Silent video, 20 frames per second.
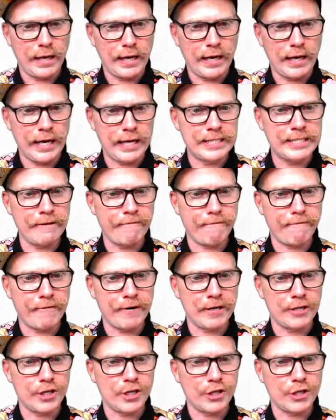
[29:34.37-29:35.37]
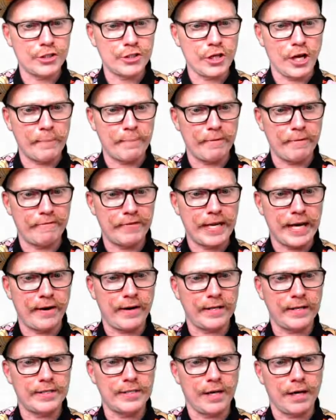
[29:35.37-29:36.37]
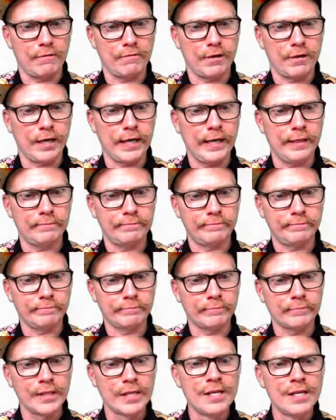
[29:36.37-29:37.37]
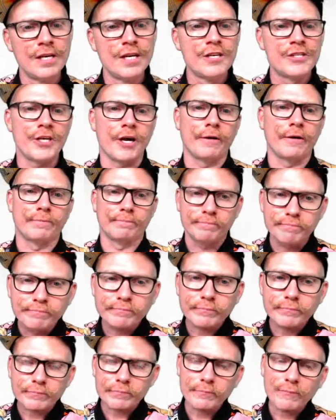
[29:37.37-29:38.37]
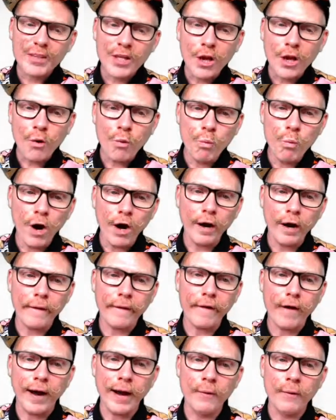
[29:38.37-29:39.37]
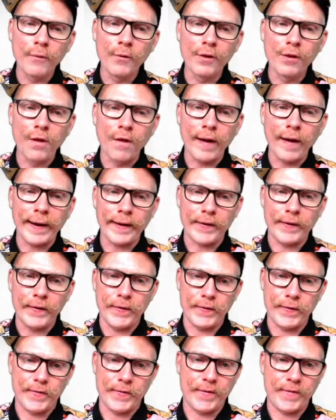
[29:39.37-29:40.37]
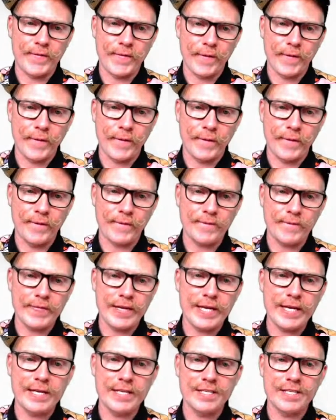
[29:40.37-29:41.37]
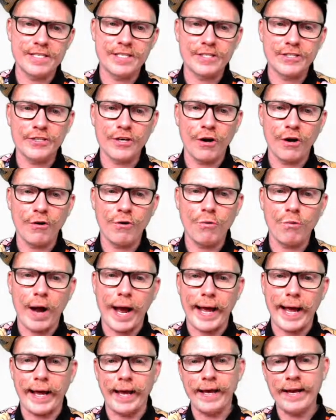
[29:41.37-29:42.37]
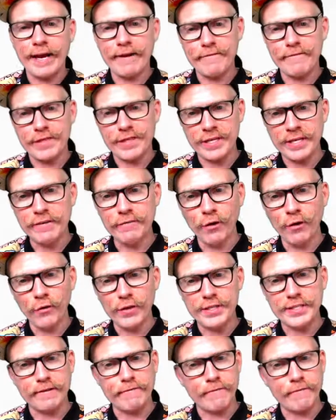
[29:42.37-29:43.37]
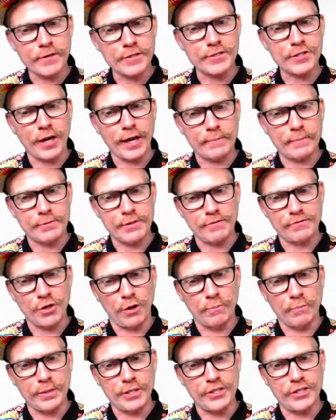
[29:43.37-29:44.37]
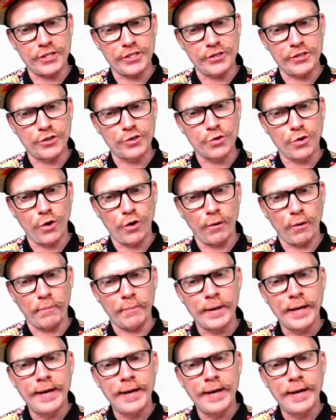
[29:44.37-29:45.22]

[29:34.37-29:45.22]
a different type of character, right? So, what I would like you to do is go away and have a think of all the different types of zombies you can draw them.